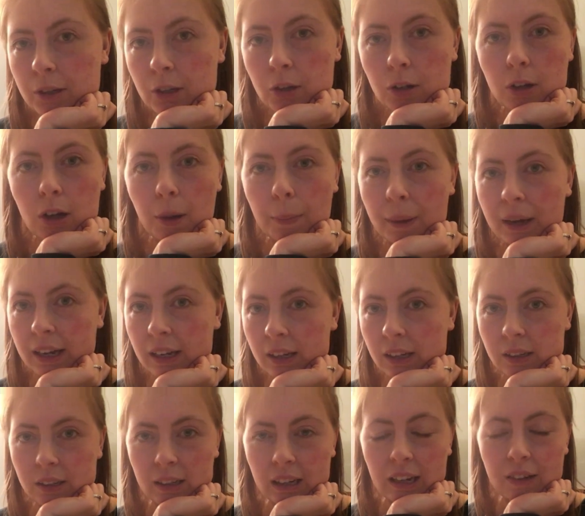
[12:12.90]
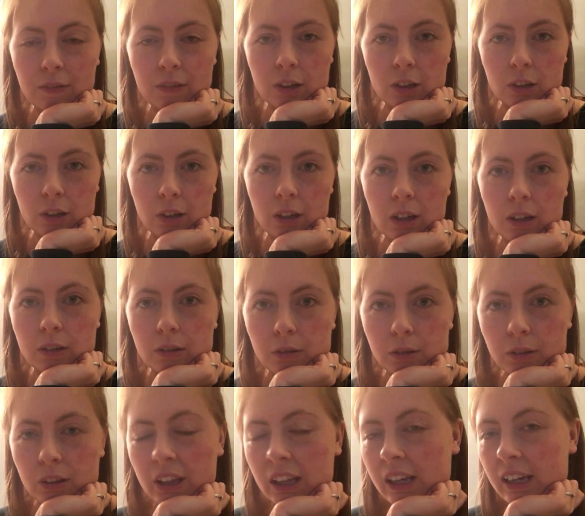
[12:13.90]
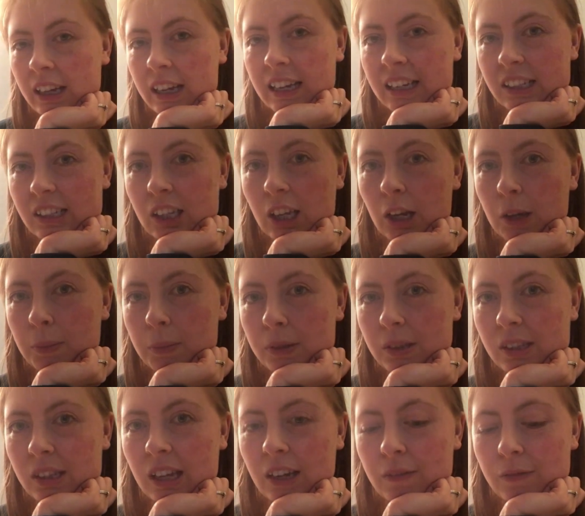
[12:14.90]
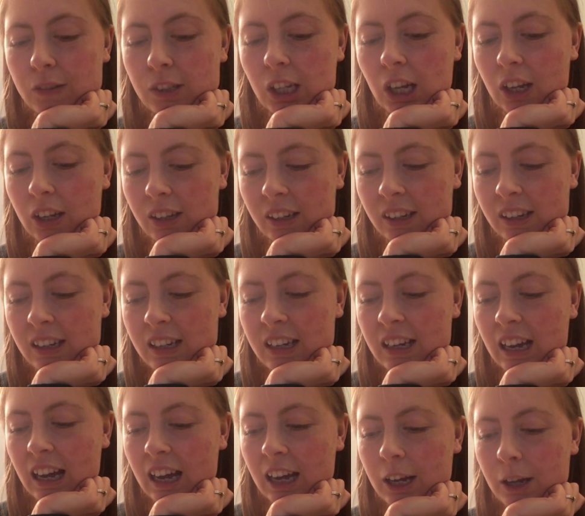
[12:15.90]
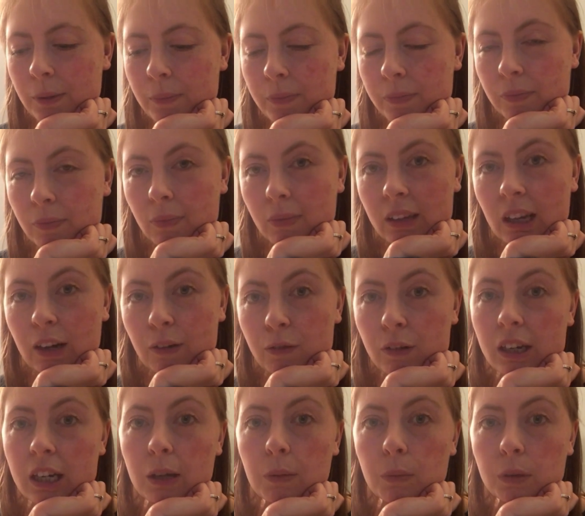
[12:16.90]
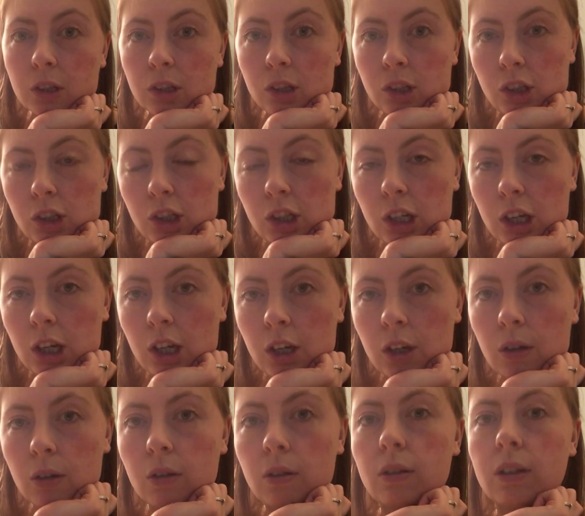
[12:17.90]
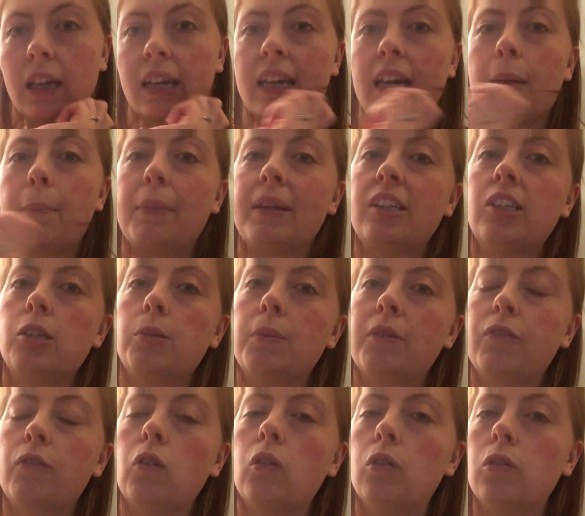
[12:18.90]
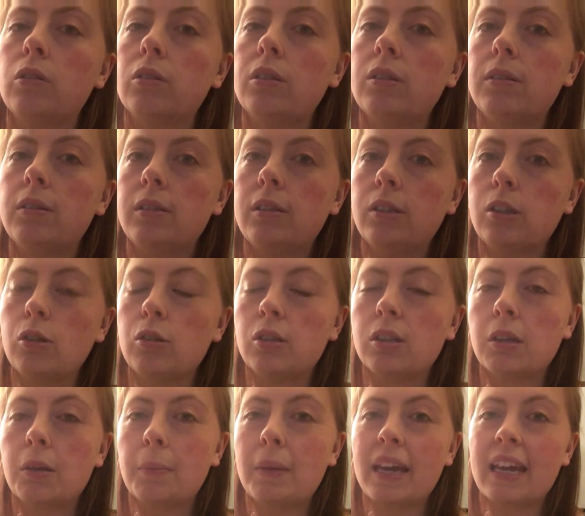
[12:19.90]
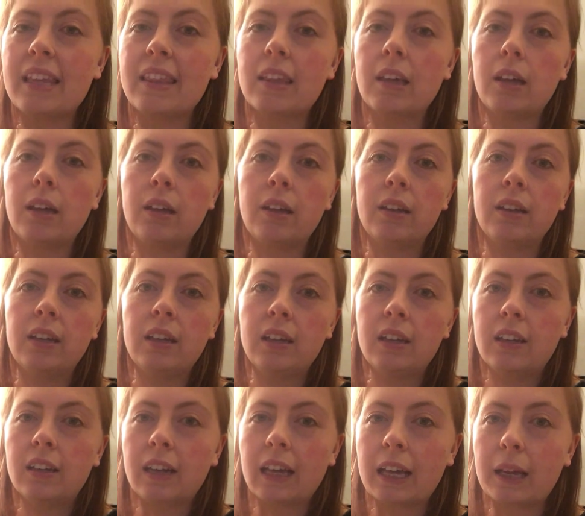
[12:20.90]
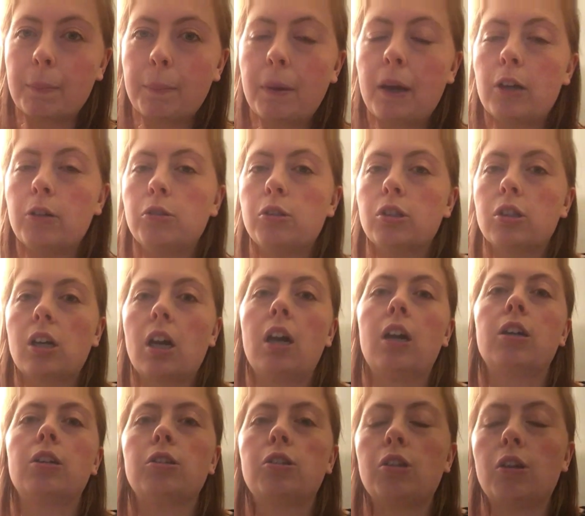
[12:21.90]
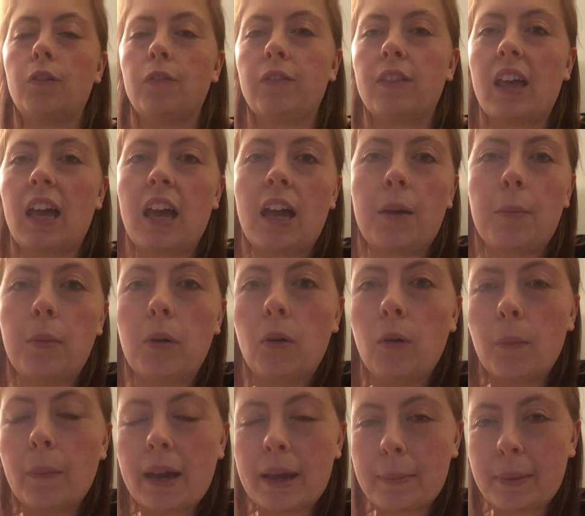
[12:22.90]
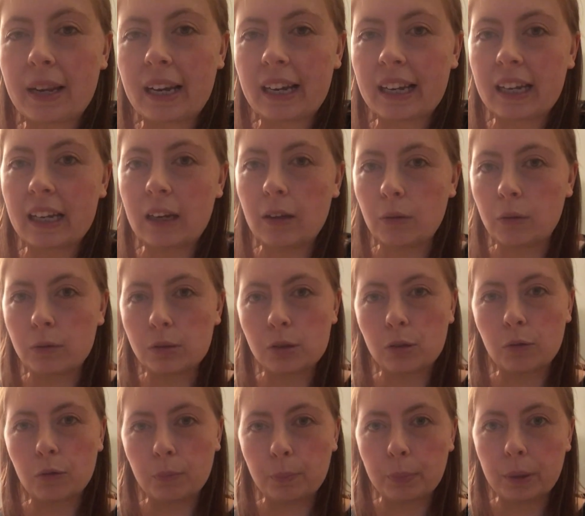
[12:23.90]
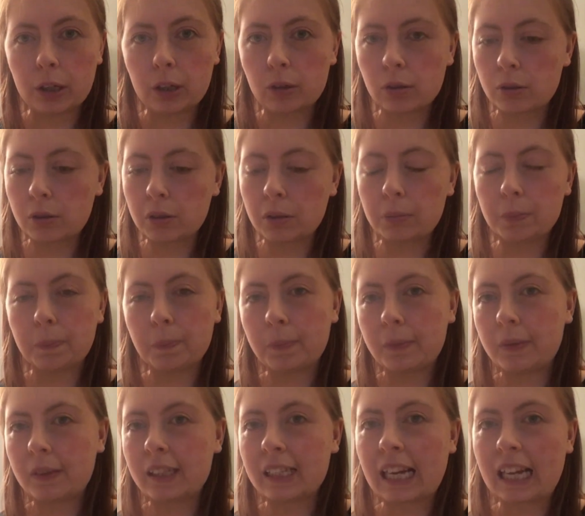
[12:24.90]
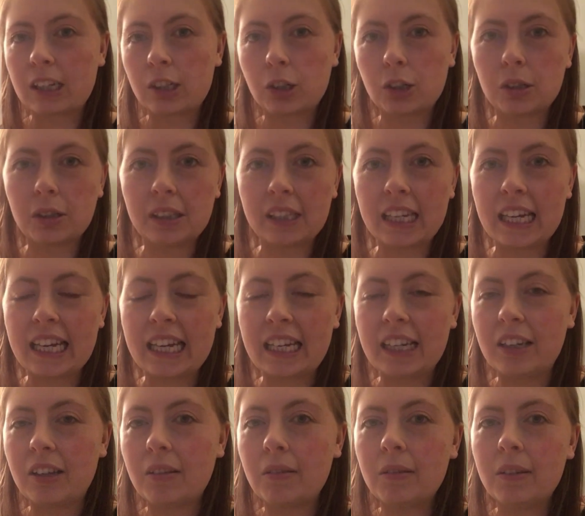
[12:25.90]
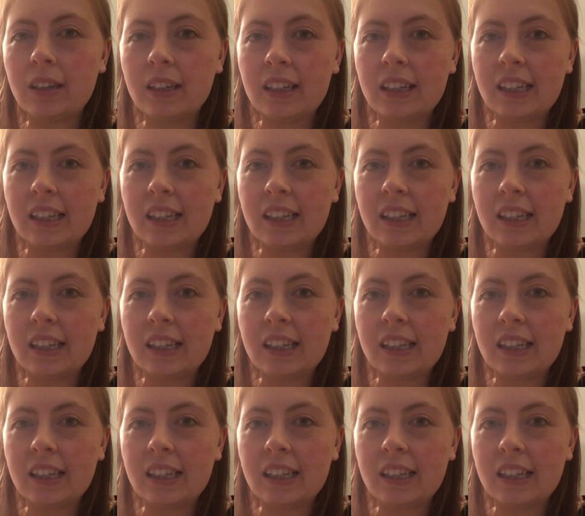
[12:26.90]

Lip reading: you can go back and have a look at all of the Inktobers that I've done. I really want to, like I mentioned before, do some either like postcards of them, or maybe like a little sort of book slash scene